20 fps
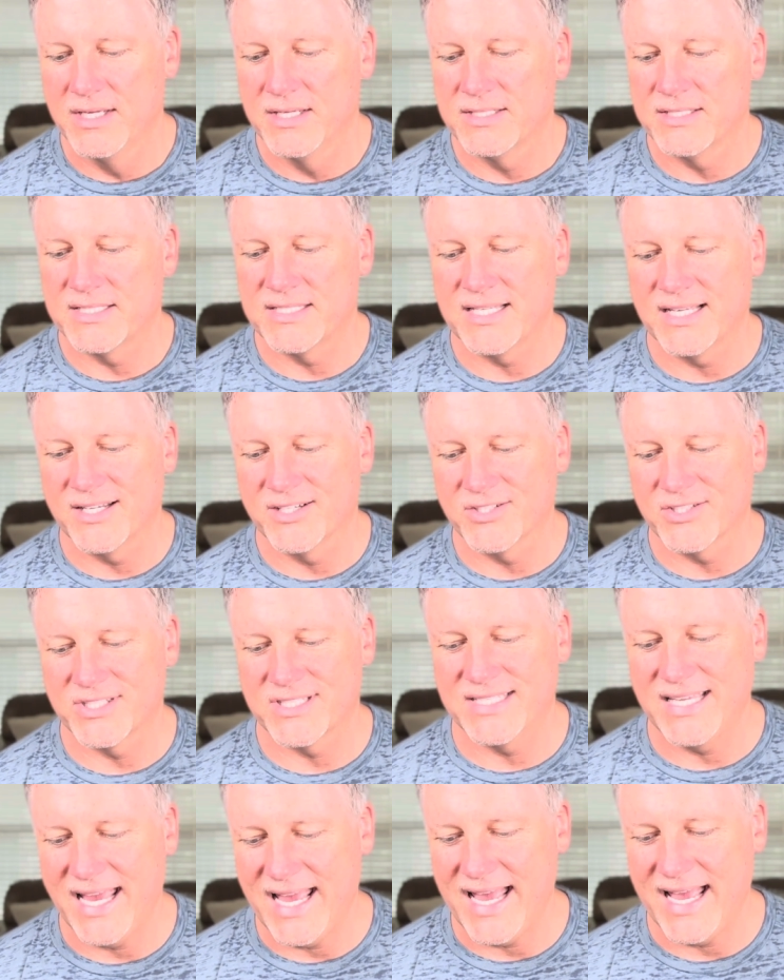Sales
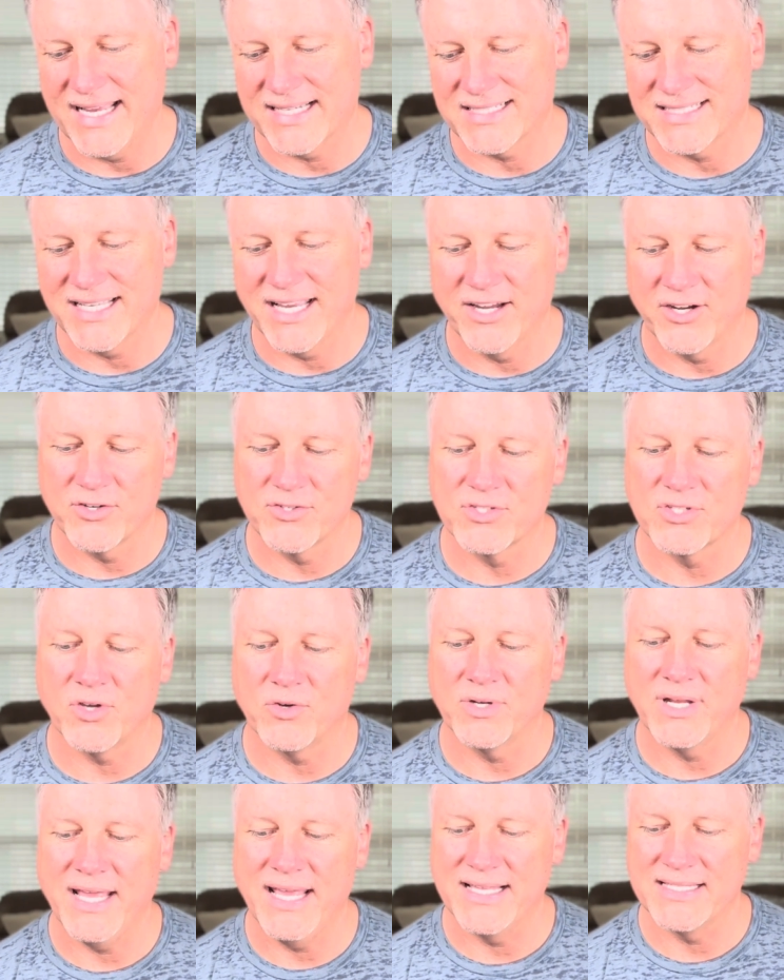tax.
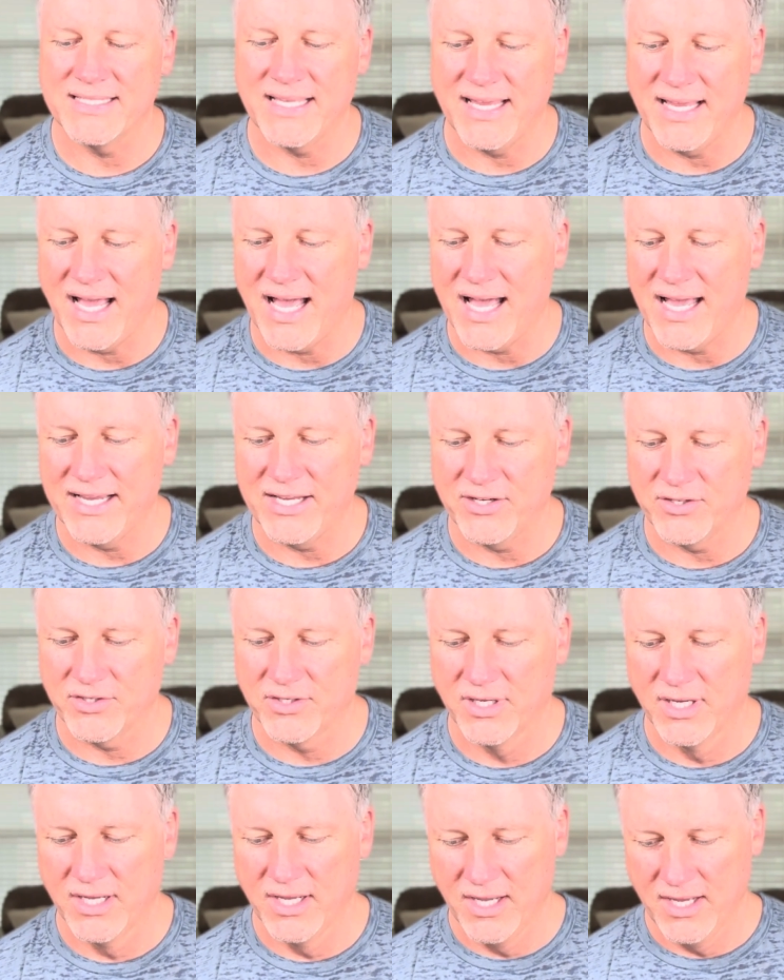Arizona has a higher